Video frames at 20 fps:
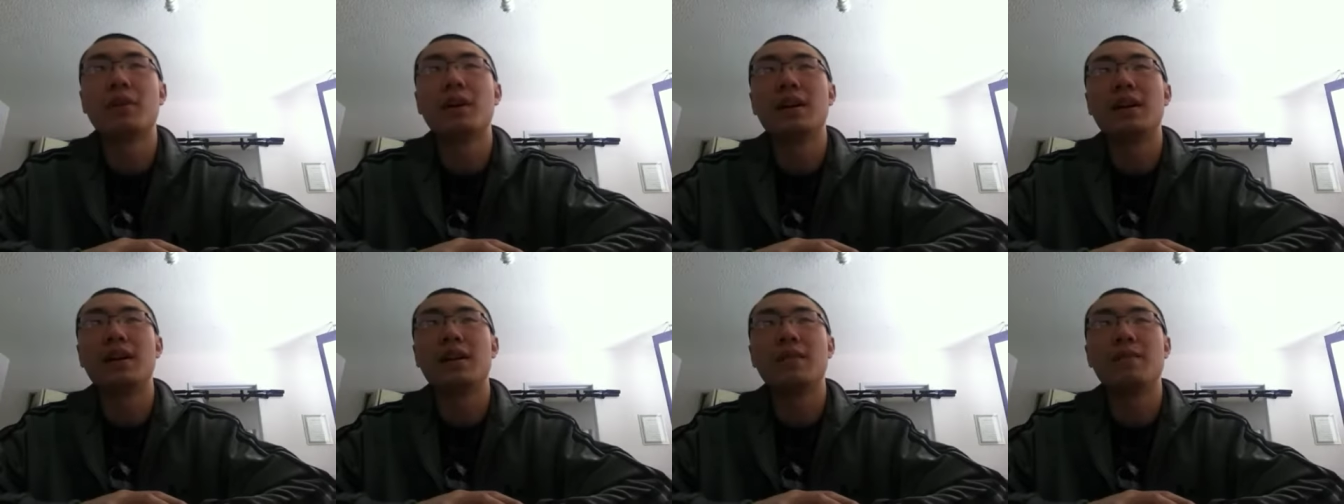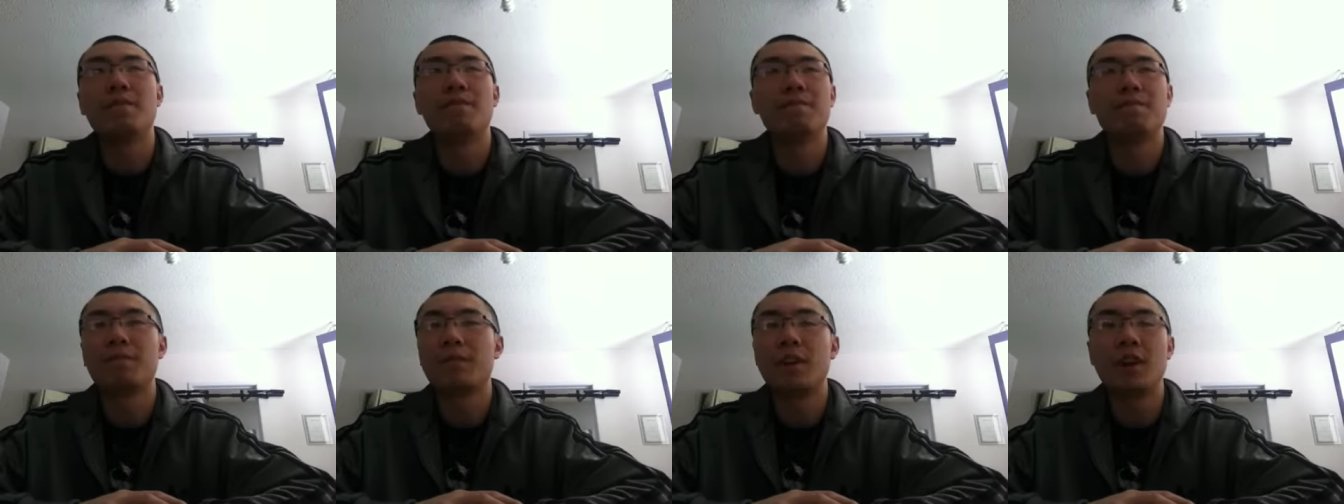but
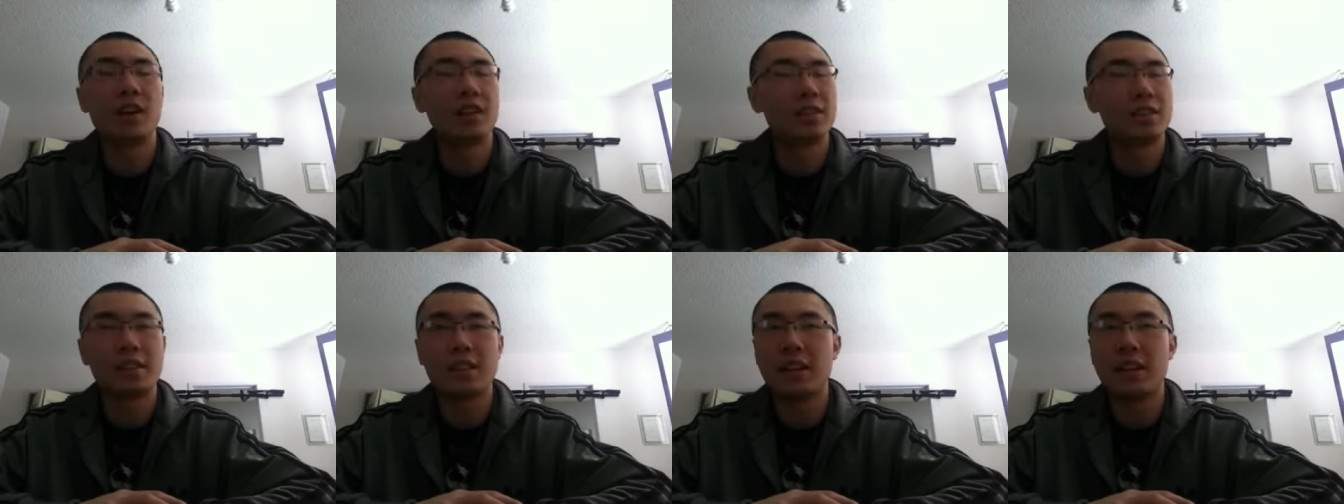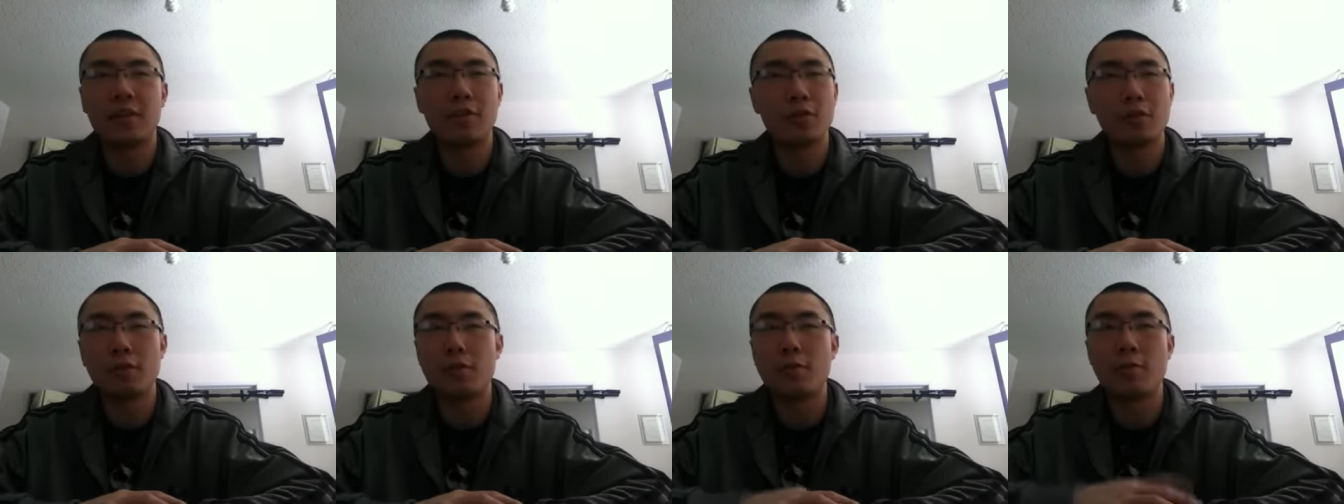honestly, I
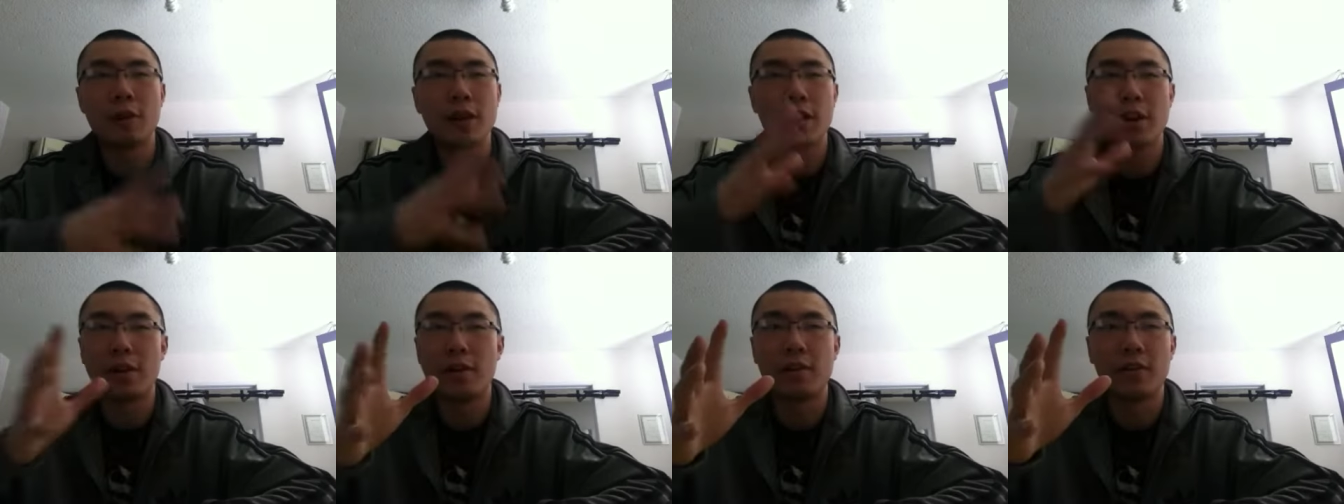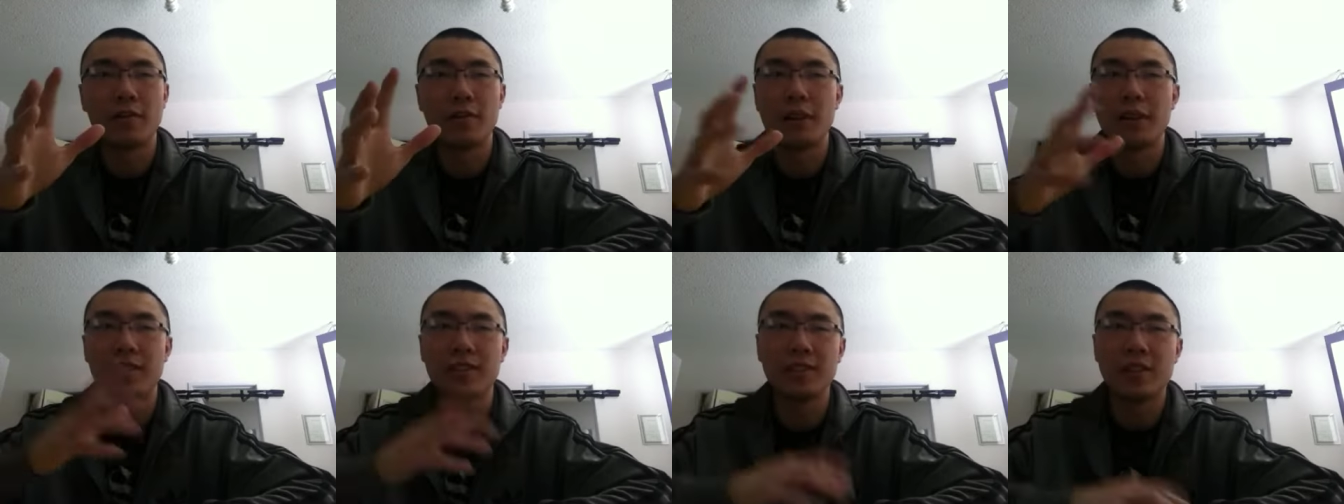don't know where
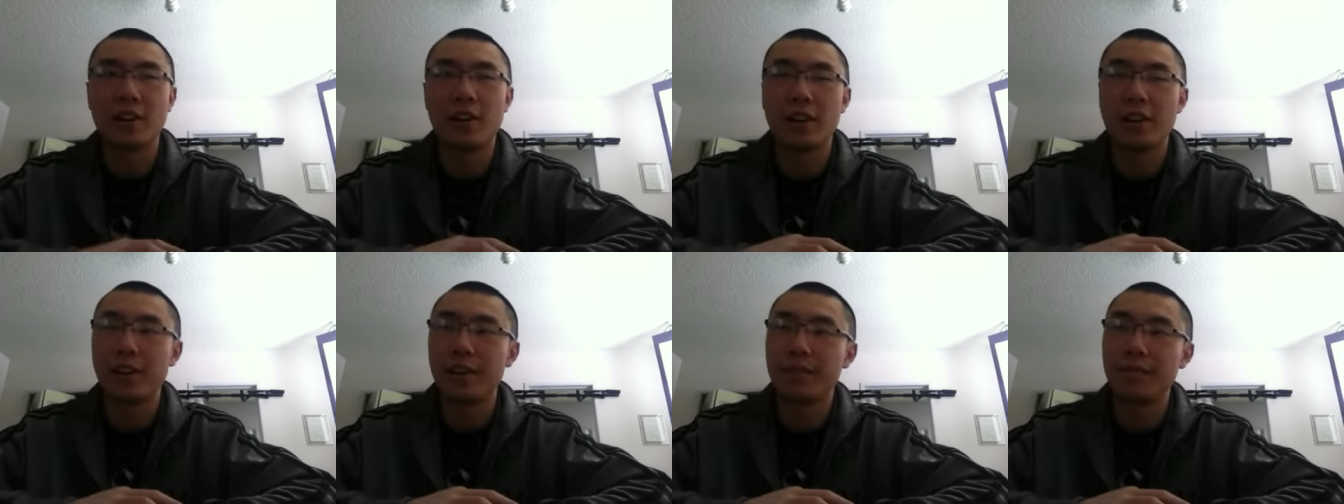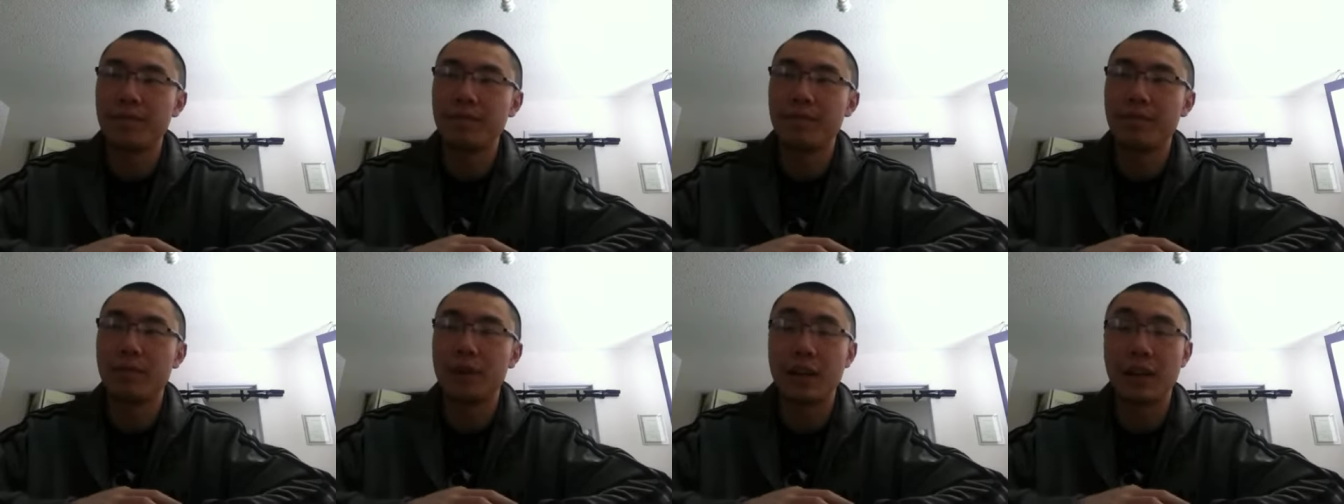I saw it
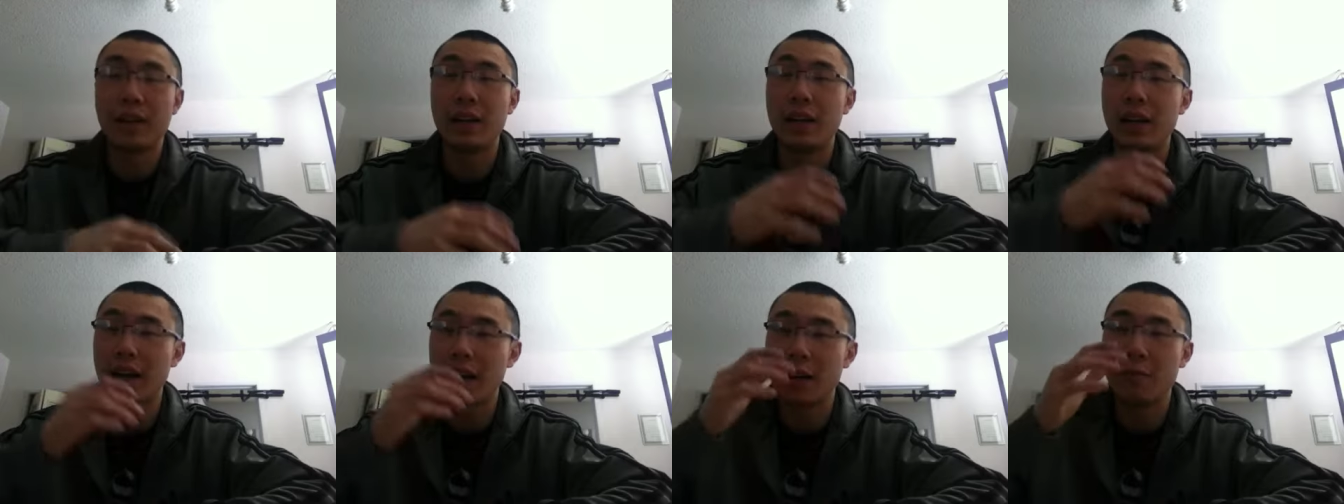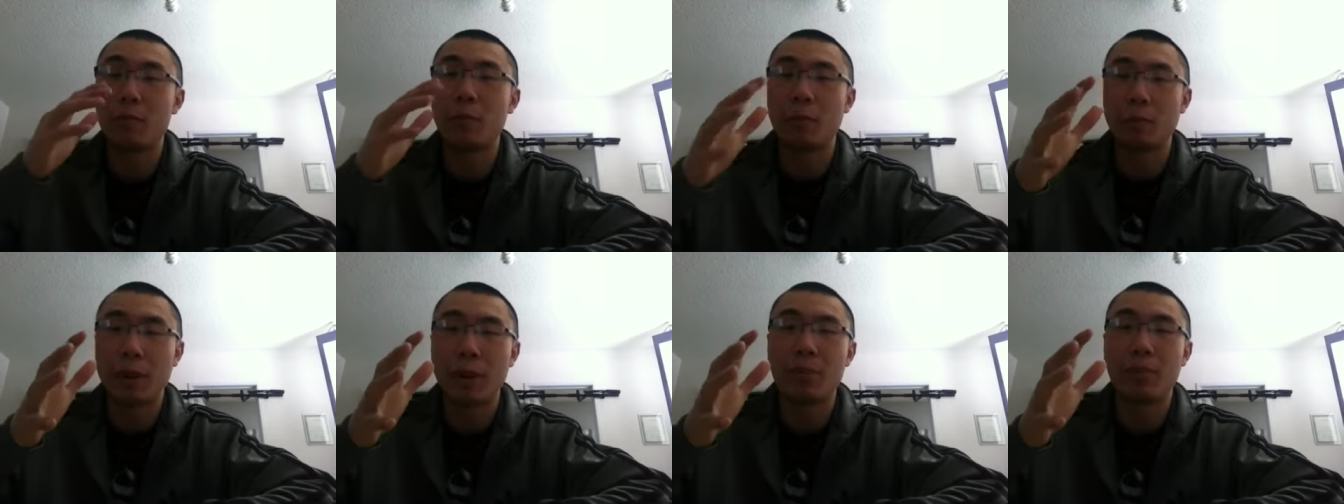but I
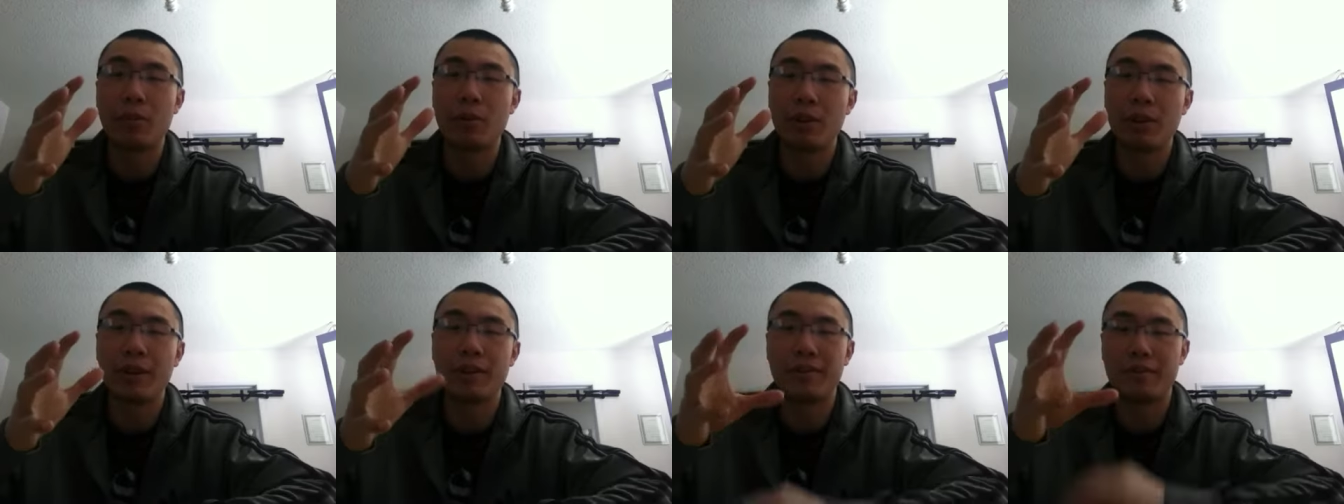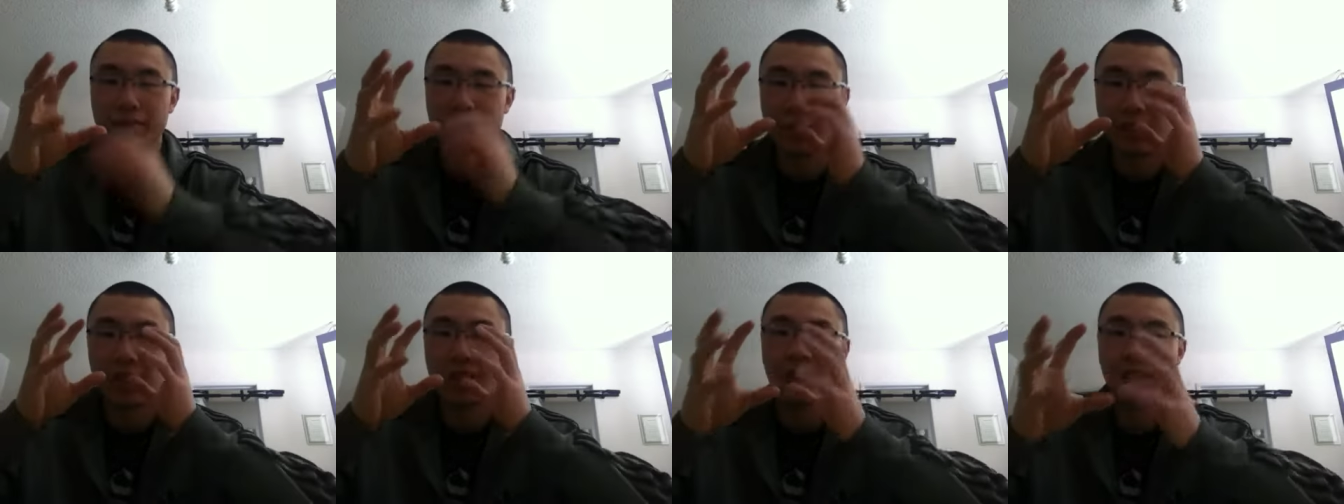remember it
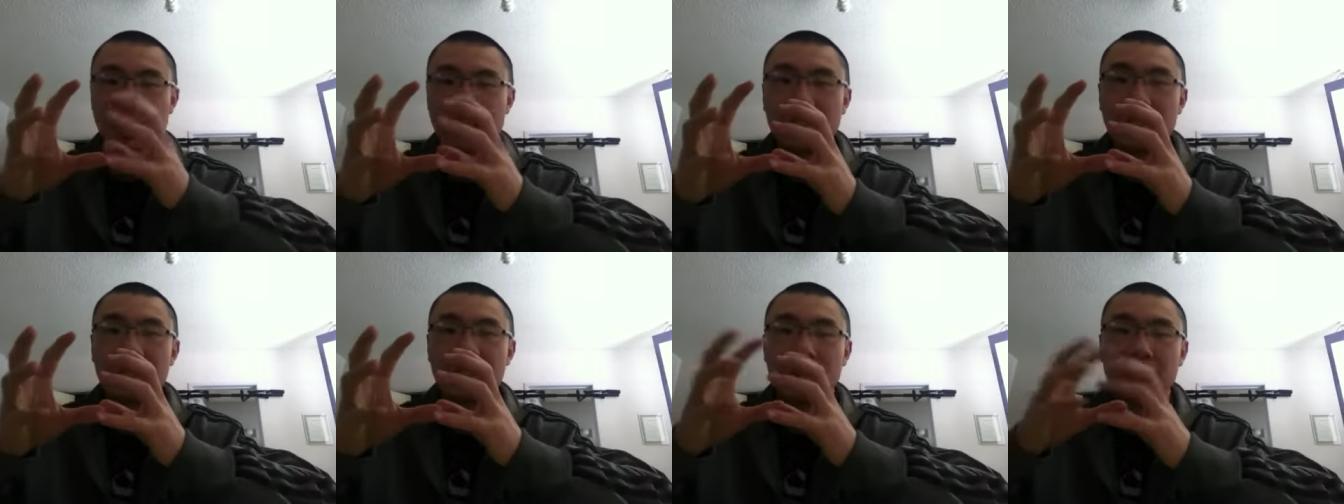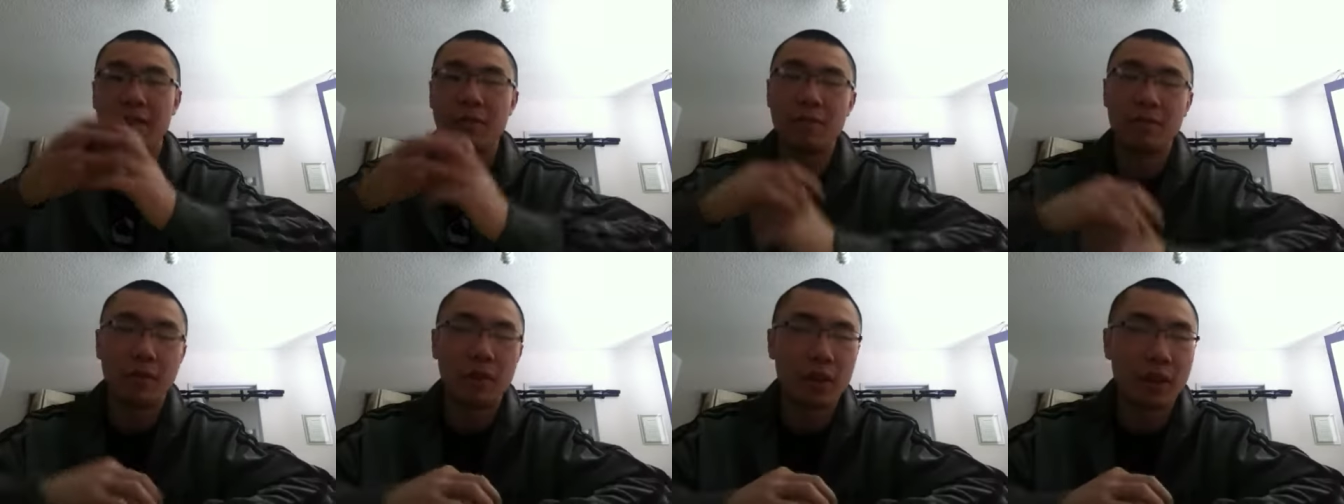
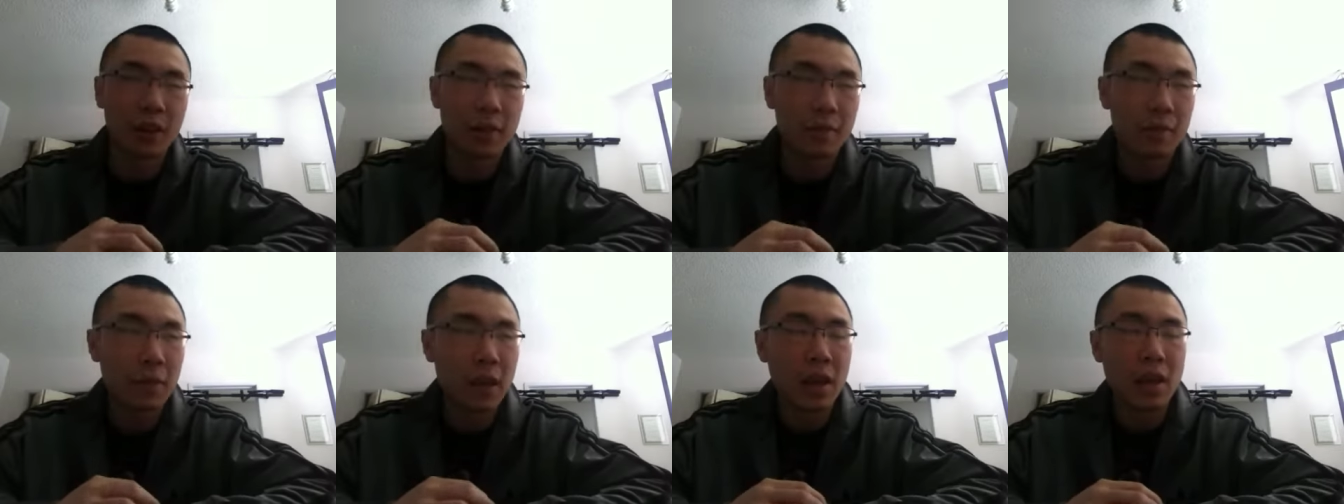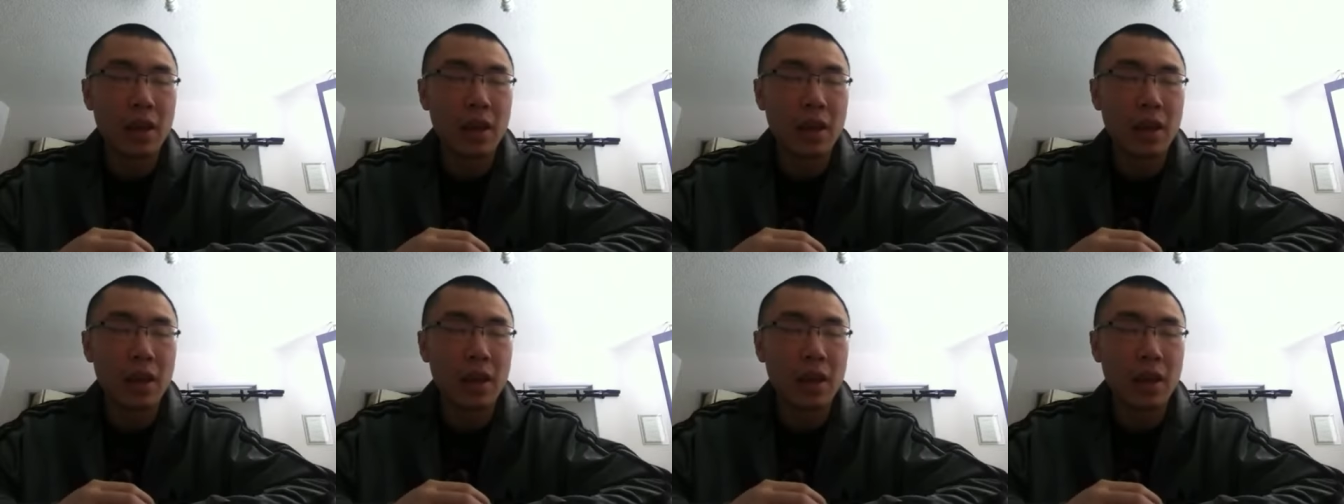distinctly, okay?